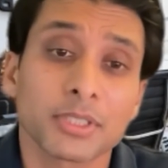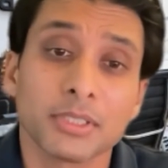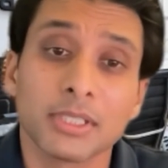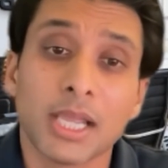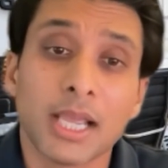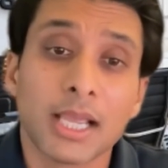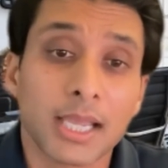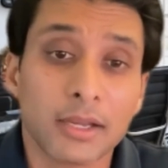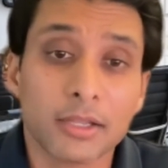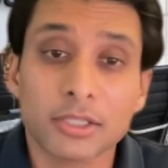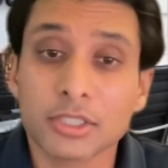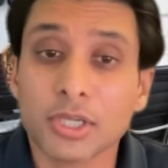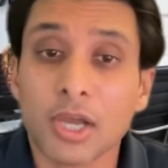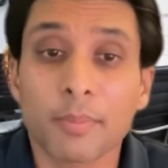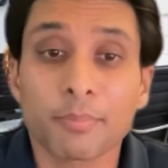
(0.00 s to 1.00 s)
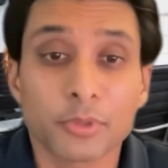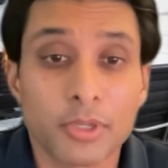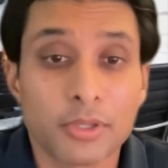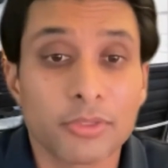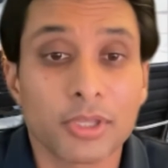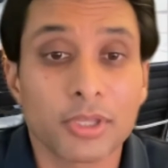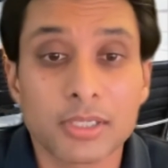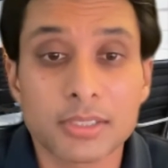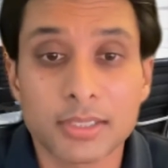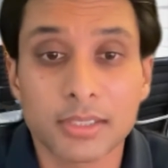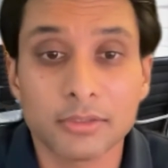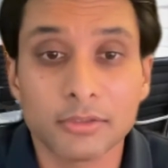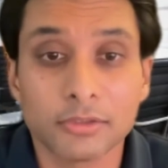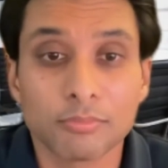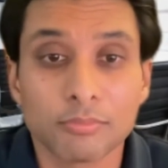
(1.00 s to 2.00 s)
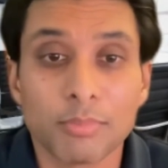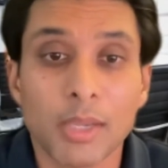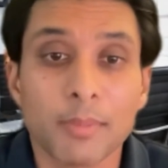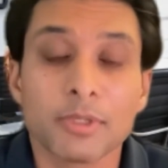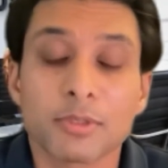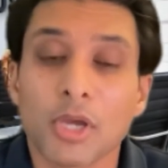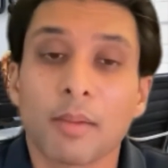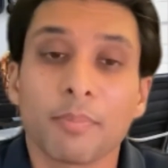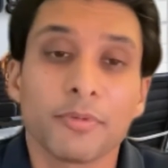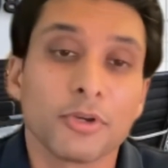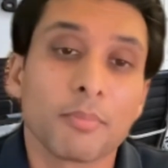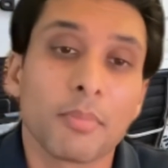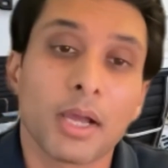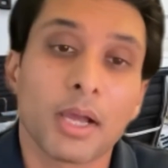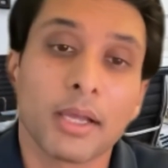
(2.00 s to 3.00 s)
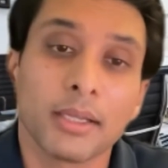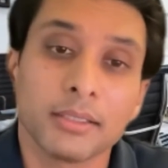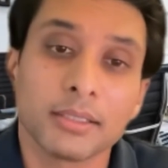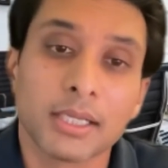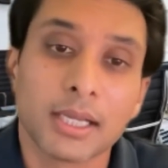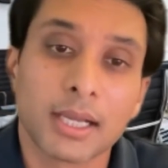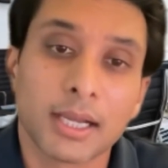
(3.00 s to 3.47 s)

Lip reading: and kind of the top 3 things that maybe top of your mind